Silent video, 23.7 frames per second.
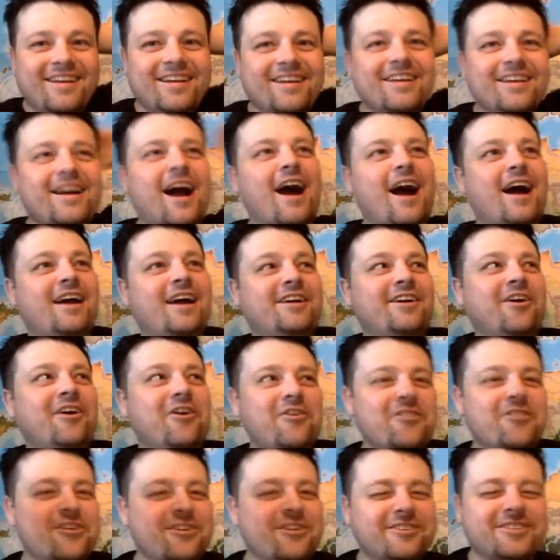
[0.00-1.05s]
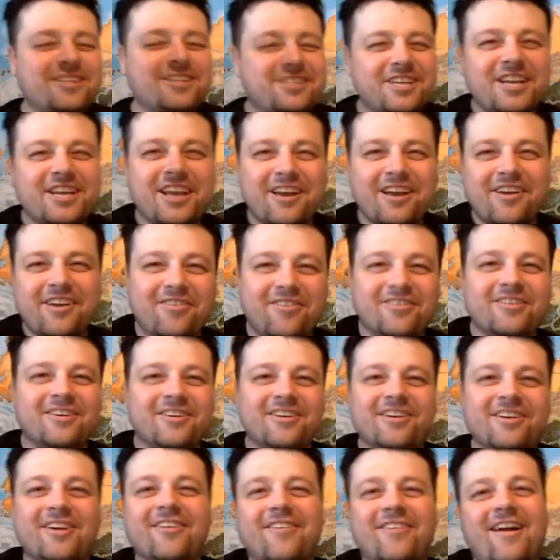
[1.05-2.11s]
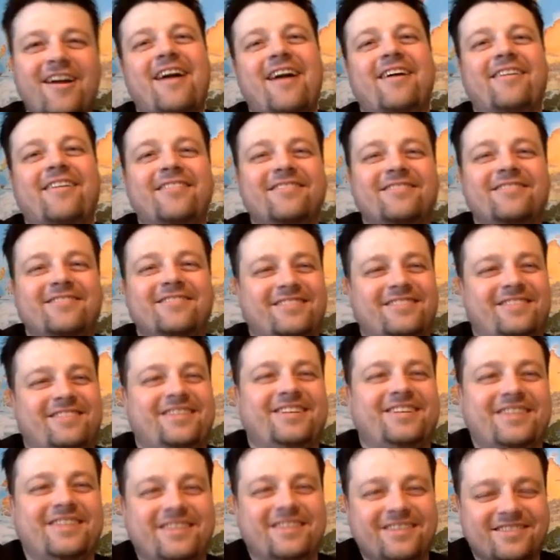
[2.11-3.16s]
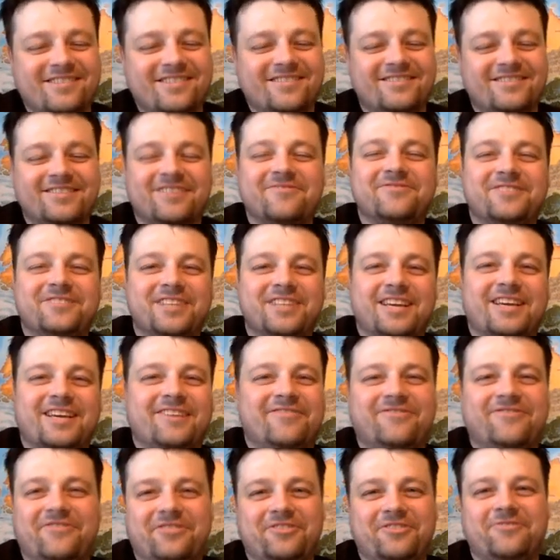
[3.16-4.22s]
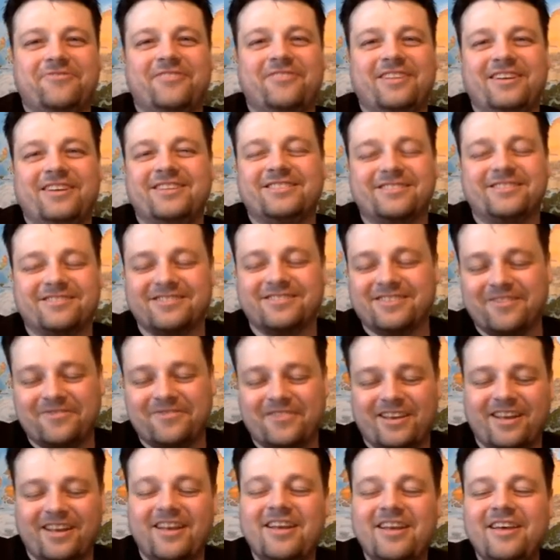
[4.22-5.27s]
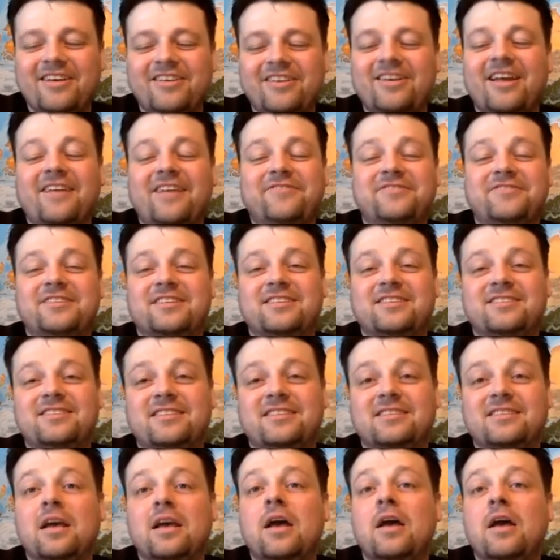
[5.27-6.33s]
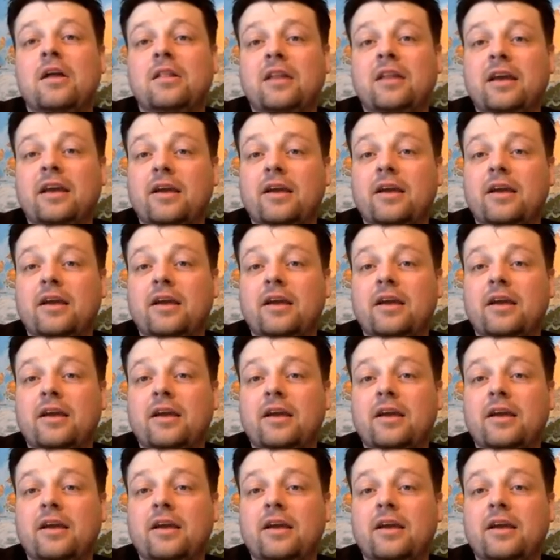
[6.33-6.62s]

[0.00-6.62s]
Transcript: I know there's a chicken corner around here. Some chicken food place or something. You have 6 cents. Like,